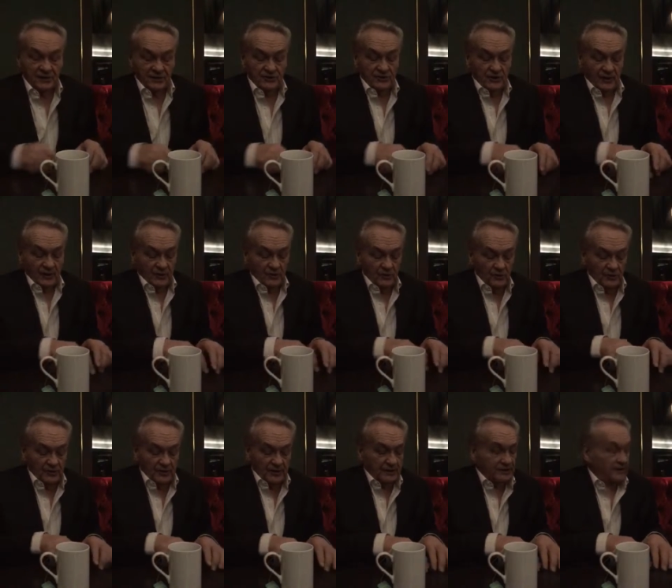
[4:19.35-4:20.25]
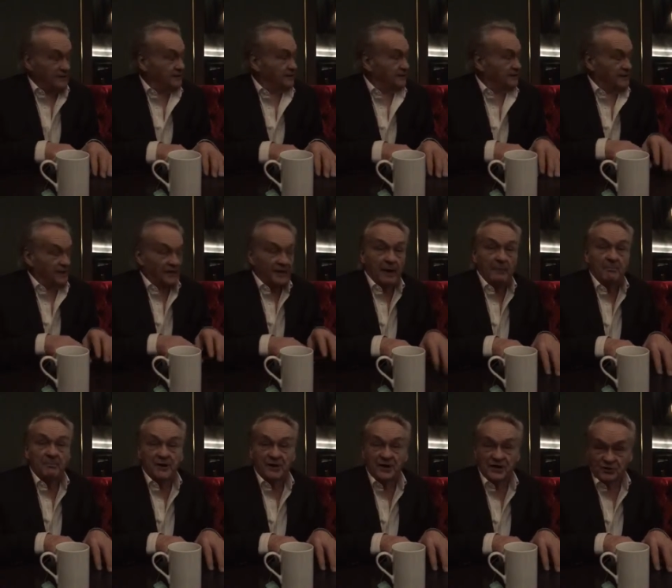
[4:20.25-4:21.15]
So I knew that it, the
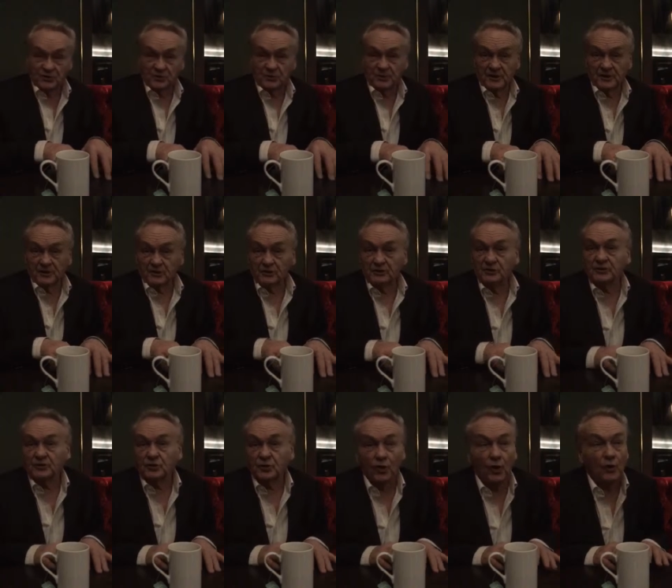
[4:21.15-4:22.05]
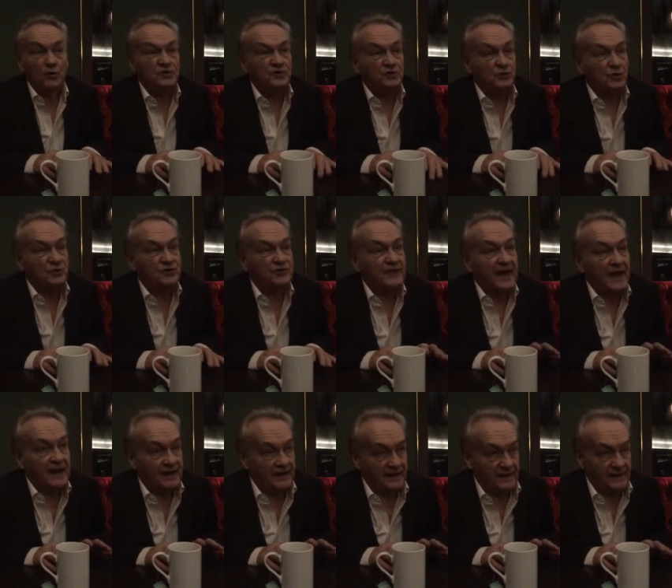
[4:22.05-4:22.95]
number has to be close to
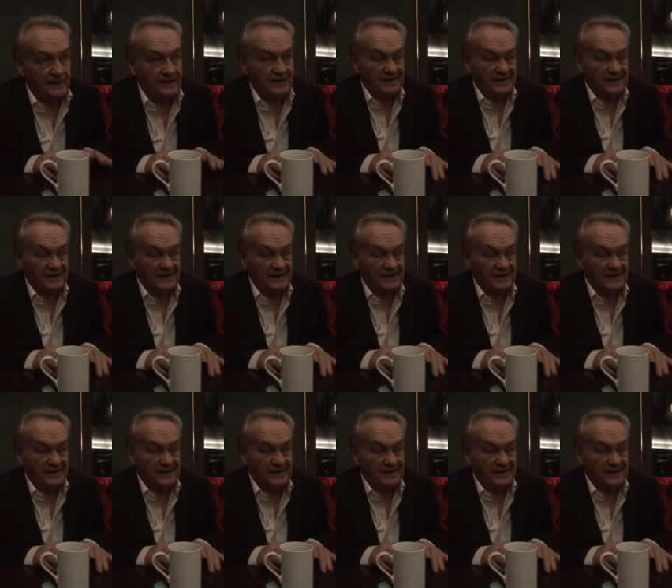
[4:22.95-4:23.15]
10.